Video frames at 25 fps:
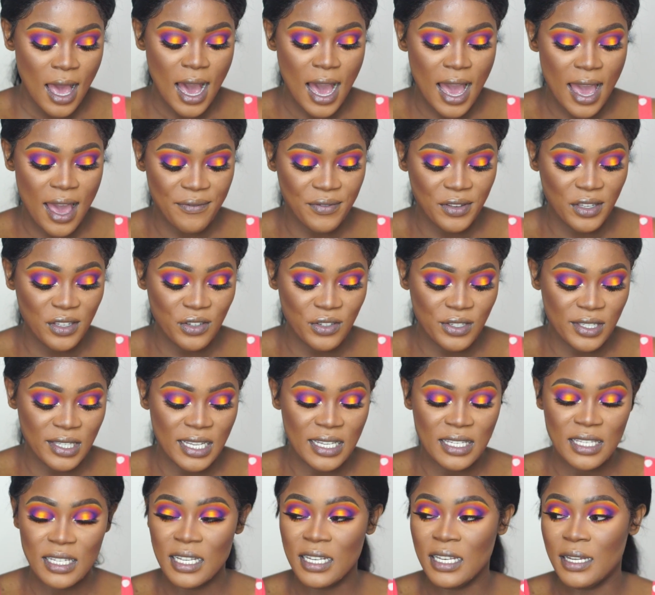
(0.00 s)
I haven't used
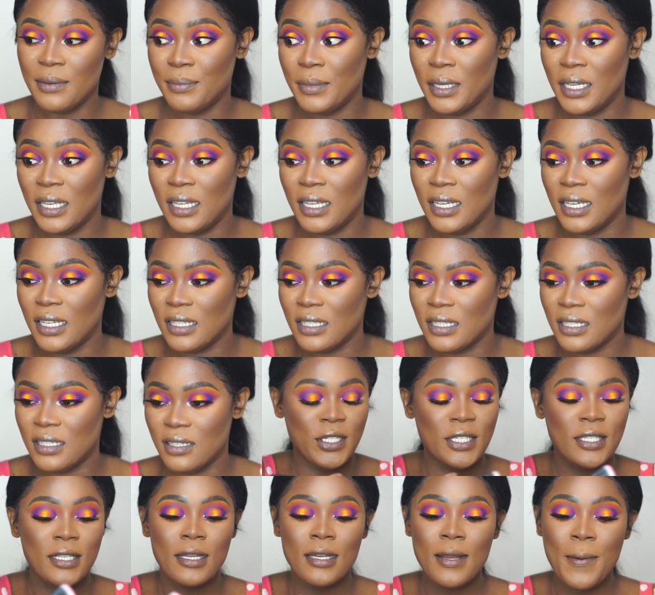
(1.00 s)
this in a minute.
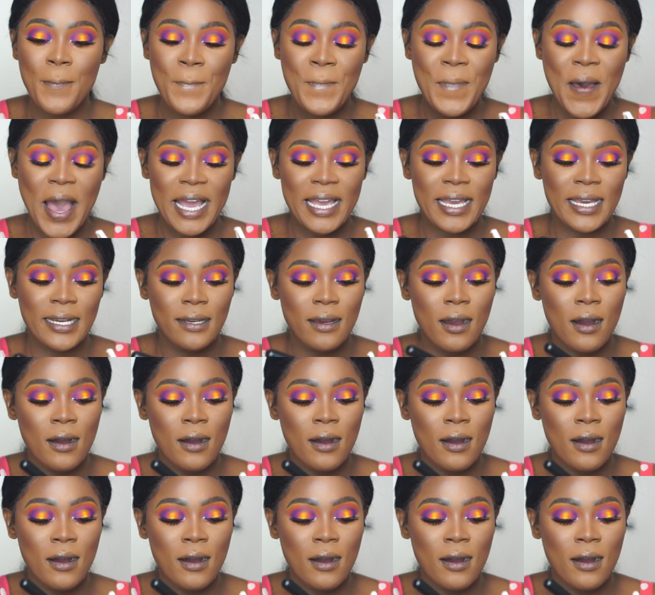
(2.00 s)
Just gonna pack it